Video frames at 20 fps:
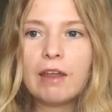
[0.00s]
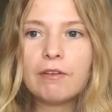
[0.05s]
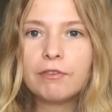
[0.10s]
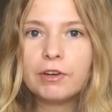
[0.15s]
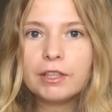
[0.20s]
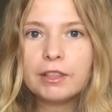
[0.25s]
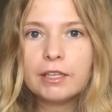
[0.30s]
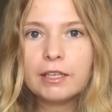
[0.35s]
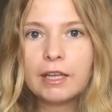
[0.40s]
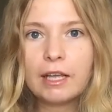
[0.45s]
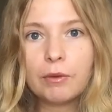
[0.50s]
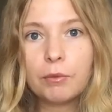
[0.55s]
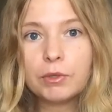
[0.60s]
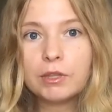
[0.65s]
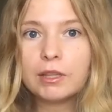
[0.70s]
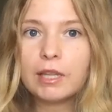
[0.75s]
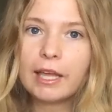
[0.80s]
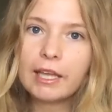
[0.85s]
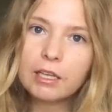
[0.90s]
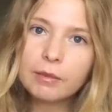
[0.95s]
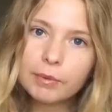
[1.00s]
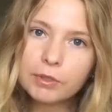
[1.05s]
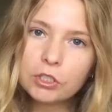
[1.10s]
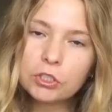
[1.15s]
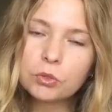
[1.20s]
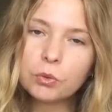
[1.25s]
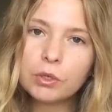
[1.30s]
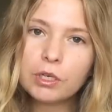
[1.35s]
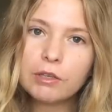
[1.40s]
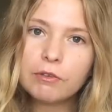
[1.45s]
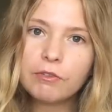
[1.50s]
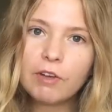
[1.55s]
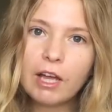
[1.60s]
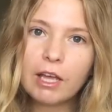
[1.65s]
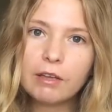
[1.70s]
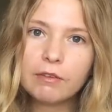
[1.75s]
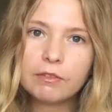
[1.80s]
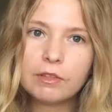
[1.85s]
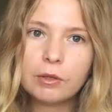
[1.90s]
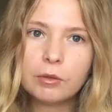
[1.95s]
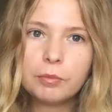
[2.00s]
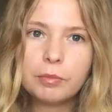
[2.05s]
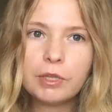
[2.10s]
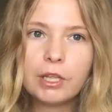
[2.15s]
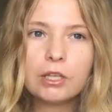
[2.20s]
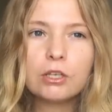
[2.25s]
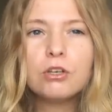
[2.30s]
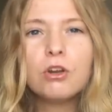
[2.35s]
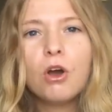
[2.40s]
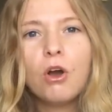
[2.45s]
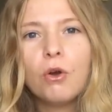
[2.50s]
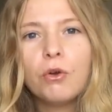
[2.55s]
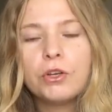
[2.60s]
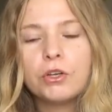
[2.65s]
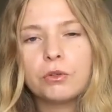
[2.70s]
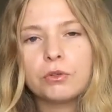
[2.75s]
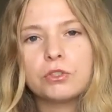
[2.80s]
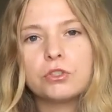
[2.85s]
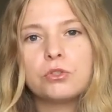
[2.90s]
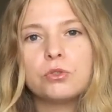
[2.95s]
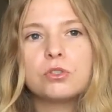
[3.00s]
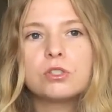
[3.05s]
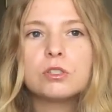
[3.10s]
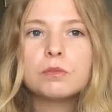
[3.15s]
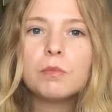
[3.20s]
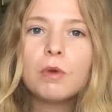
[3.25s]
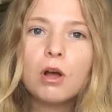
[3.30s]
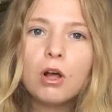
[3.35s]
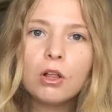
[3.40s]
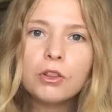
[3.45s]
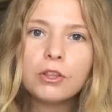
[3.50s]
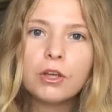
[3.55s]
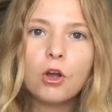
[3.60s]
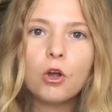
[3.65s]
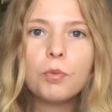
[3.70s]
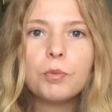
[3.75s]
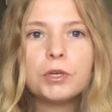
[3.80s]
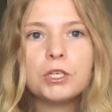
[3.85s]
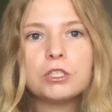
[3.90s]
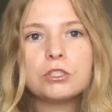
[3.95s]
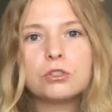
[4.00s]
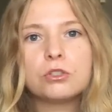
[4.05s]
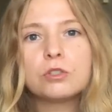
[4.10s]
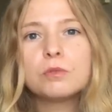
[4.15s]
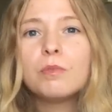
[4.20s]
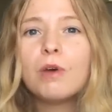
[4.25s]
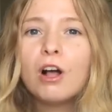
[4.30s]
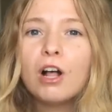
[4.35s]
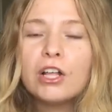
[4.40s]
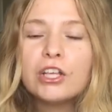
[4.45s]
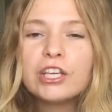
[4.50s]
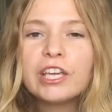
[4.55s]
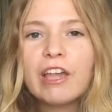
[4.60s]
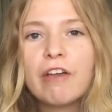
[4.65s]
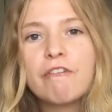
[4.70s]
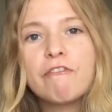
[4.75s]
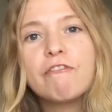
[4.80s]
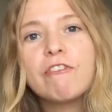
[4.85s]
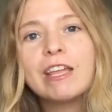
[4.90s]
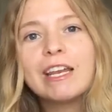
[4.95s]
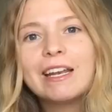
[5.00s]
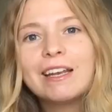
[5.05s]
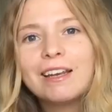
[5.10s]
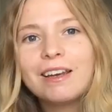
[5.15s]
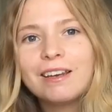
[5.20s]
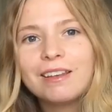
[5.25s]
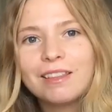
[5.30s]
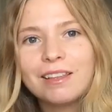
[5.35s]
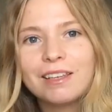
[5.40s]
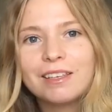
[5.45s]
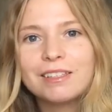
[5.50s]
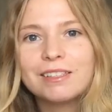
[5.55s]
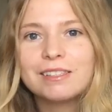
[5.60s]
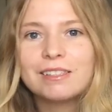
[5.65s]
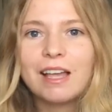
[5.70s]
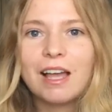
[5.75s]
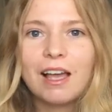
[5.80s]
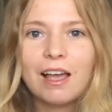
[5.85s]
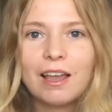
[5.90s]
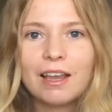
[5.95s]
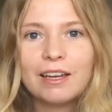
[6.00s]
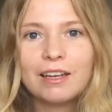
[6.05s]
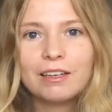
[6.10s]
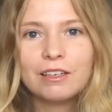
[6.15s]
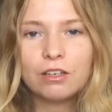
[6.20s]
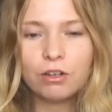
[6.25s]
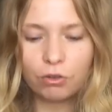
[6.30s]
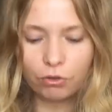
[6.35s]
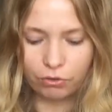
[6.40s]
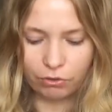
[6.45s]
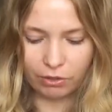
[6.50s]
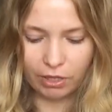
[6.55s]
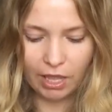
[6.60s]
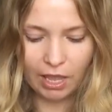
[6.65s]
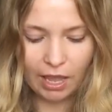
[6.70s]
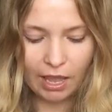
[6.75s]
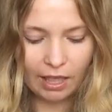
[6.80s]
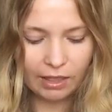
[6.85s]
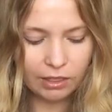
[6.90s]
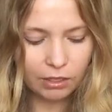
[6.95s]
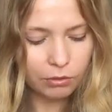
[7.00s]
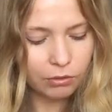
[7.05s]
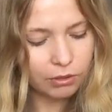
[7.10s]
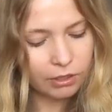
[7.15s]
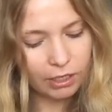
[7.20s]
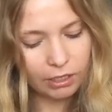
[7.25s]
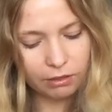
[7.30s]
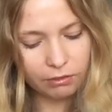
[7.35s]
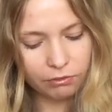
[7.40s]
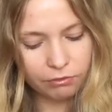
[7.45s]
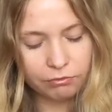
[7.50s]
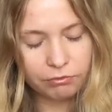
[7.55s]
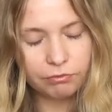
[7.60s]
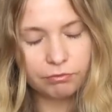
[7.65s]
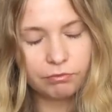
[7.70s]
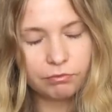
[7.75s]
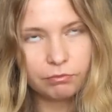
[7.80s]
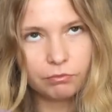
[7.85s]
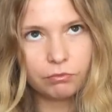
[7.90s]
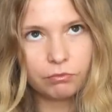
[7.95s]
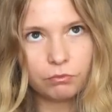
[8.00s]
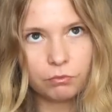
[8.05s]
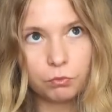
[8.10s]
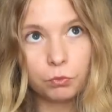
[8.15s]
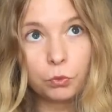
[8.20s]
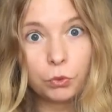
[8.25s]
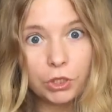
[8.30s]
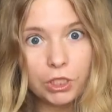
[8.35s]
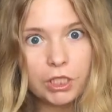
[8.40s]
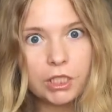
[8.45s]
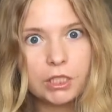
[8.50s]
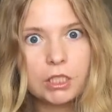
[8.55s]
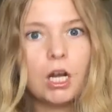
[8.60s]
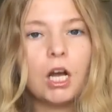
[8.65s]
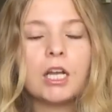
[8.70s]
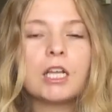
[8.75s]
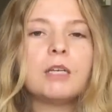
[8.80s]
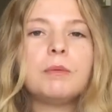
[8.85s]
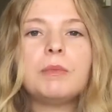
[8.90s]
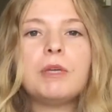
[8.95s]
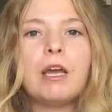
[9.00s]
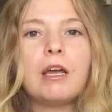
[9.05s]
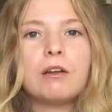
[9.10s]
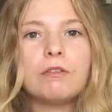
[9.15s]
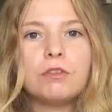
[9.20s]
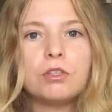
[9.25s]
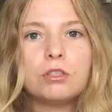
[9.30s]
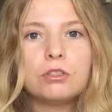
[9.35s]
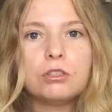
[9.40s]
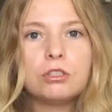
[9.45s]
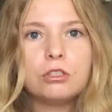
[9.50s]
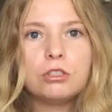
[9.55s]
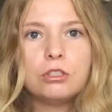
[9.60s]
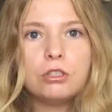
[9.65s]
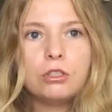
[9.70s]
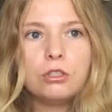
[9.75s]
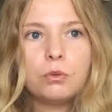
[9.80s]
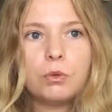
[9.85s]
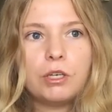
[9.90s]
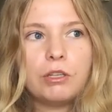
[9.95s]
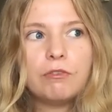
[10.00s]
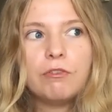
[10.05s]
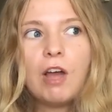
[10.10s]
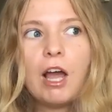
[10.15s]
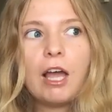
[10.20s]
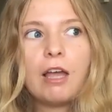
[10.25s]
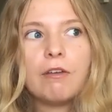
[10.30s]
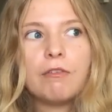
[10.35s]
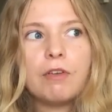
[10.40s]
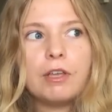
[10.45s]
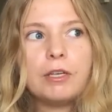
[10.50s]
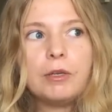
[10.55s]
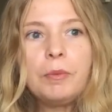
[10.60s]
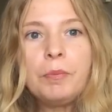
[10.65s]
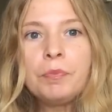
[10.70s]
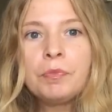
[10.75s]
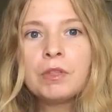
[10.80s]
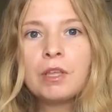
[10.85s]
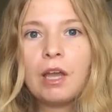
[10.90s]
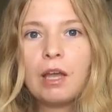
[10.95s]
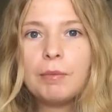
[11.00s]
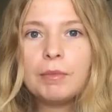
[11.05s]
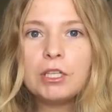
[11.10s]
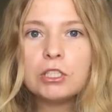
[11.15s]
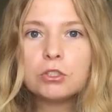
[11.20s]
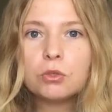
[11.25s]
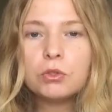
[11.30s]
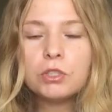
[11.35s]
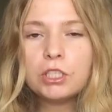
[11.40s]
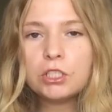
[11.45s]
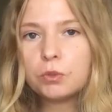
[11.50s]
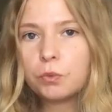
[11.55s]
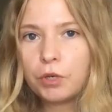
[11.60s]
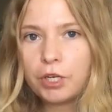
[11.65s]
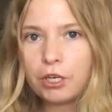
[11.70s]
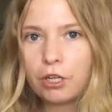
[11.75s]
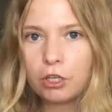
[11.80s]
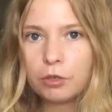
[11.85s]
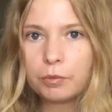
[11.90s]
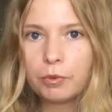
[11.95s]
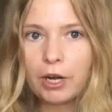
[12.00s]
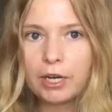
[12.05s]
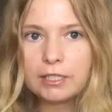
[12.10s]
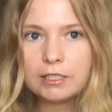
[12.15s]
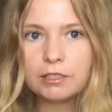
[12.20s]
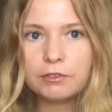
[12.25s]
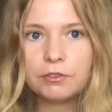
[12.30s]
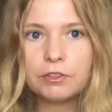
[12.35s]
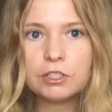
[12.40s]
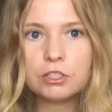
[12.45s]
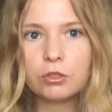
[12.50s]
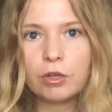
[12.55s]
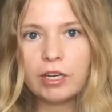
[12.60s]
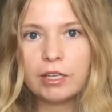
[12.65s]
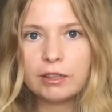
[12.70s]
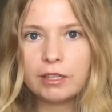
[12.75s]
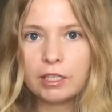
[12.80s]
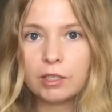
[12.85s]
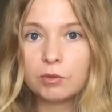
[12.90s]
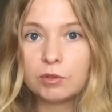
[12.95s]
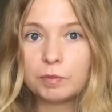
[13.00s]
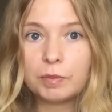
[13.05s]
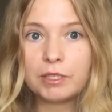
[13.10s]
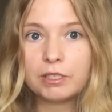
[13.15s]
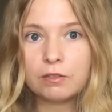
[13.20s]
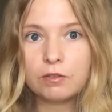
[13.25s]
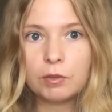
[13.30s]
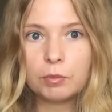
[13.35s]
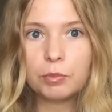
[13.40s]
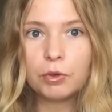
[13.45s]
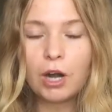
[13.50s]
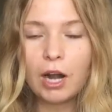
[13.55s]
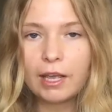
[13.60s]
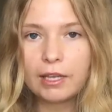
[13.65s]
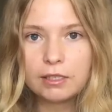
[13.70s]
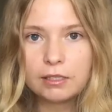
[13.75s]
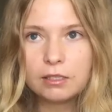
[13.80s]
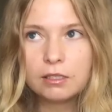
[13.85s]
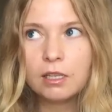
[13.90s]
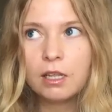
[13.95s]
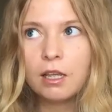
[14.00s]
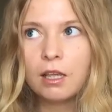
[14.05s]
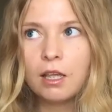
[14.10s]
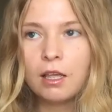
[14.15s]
everything I would like about the 25 they would be like no you know it's too small the opening is too small you can't fit anything inside you know and they were kind of really talking me out of the 25 and I mean it's only a $20 price difference so I didn't think it was because of the price